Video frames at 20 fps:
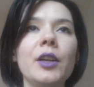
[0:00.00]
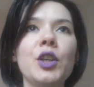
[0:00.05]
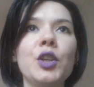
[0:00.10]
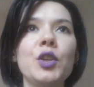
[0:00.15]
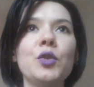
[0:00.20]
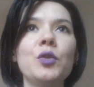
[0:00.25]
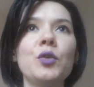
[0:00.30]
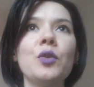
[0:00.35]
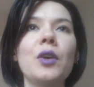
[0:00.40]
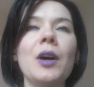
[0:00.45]

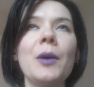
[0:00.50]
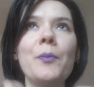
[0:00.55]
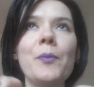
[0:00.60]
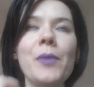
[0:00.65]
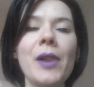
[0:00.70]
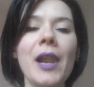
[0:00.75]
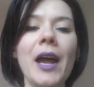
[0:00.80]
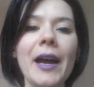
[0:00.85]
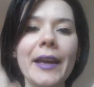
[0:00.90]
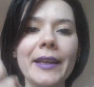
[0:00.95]
you
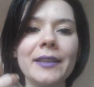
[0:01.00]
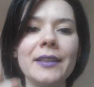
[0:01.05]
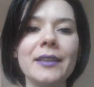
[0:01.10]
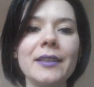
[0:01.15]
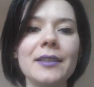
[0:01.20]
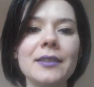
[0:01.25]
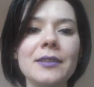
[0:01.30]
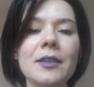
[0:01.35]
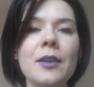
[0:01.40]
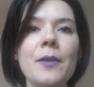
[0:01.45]
apply
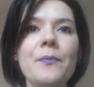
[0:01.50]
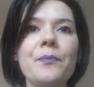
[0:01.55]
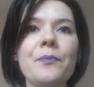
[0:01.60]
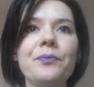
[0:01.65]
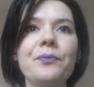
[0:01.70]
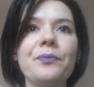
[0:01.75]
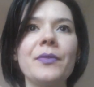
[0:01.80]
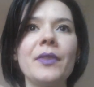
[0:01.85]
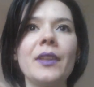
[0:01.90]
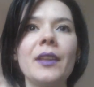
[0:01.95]
this
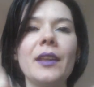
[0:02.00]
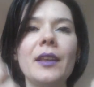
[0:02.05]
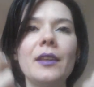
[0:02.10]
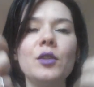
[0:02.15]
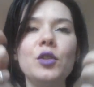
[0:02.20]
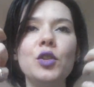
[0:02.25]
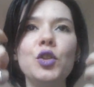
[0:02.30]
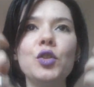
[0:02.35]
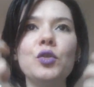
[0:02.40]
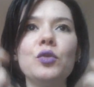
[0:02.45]

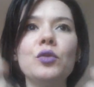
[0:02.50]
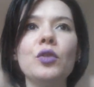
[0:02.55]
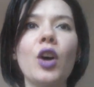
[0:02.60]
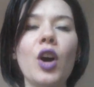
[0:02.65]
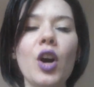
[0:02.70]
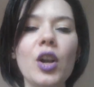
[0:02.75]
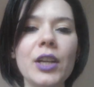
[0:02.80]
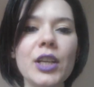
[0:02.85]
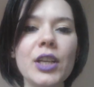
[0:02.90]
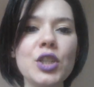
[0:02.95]
new
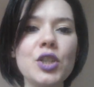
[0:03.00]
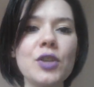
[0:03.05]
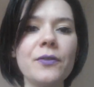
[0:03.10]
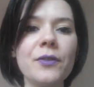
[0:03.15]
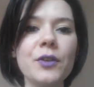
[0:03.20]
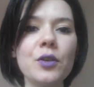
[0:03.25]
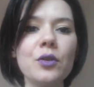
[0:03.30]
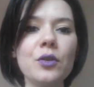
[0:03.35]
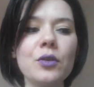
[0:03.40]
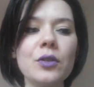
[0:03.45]
knowledge
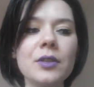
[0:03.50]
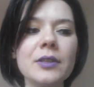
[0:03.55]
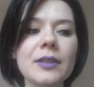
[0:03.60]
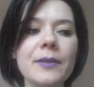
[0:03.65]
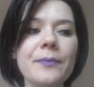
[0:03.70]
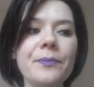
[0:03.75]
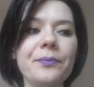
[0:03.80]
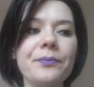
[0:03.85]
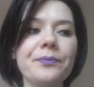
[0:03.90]
of yours